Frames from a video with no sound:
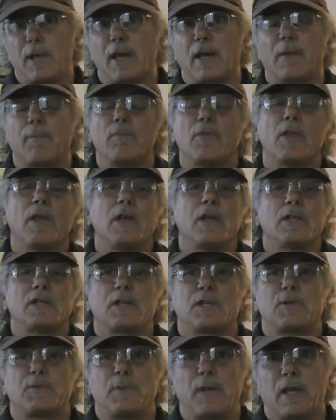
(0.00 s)
pick
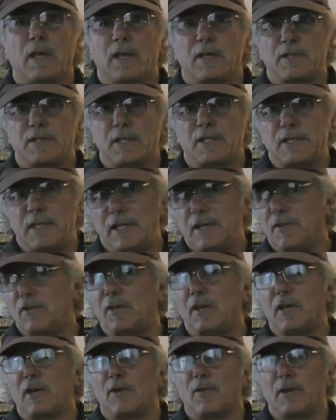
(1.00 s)
just because it's
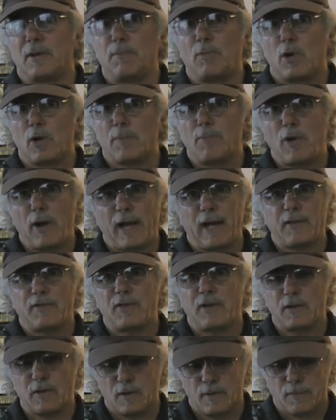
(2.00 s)
easier and more
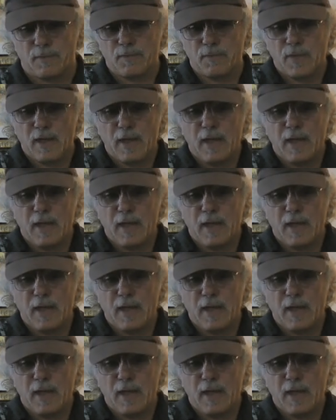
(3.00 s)
practical.